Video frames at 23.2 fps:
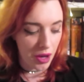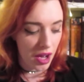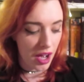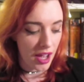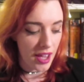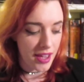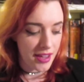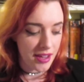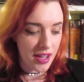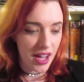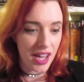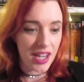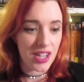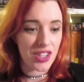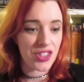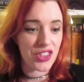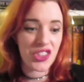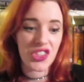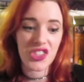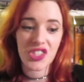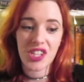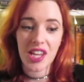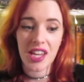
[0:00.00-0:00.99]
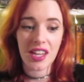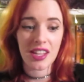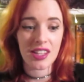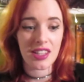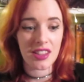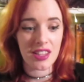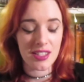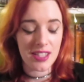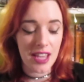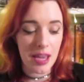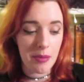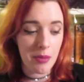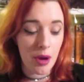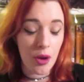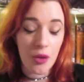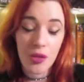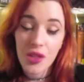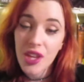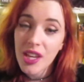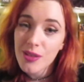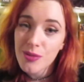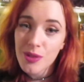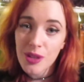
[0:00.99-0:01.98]
I kind of just stick to the same old
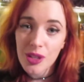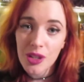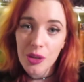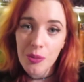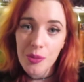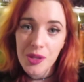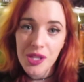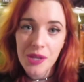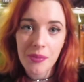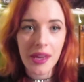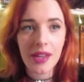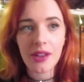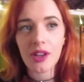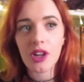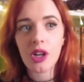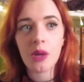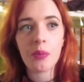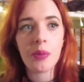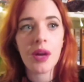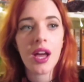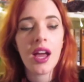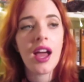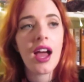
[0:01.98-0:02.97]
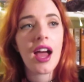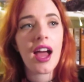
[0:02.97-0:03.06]
things when it comes to makeup